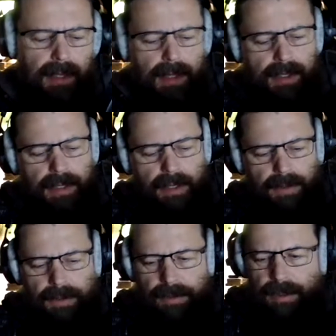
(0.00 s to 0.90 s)
Now,
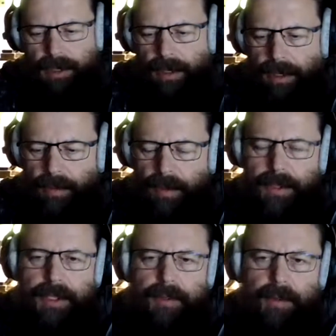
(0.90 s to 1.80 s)
I
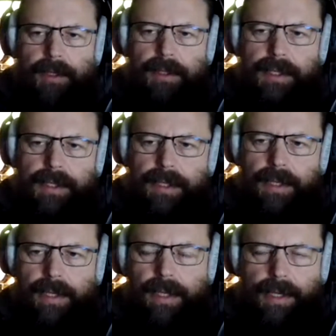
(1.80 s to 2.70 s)
was once,
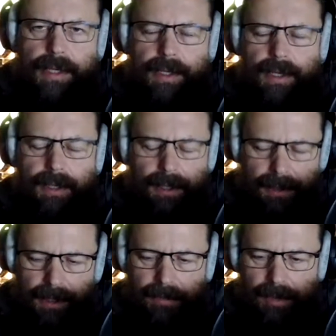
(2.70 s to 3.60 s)
I'll
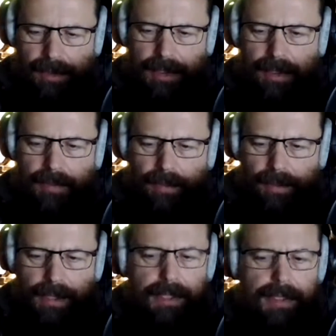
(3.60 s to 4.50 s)
give you an example.
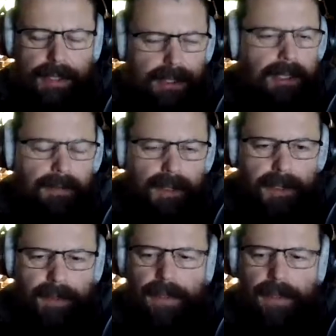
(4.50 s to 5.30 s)
Yes, it's invisible.